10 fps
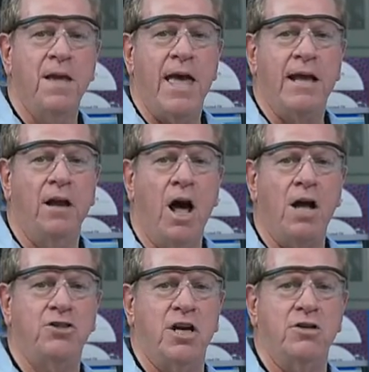and
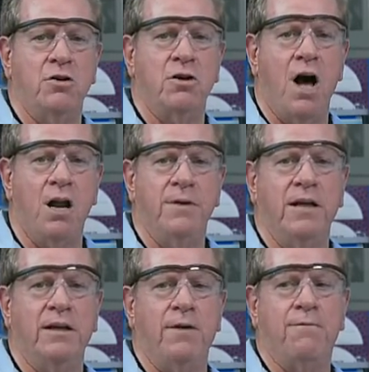lodge in your column
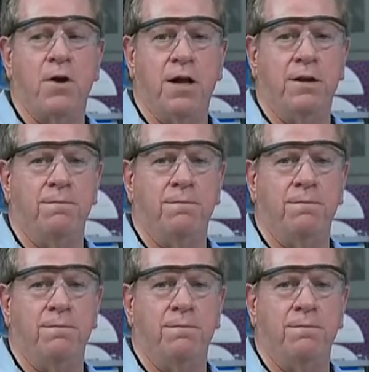inlet frit.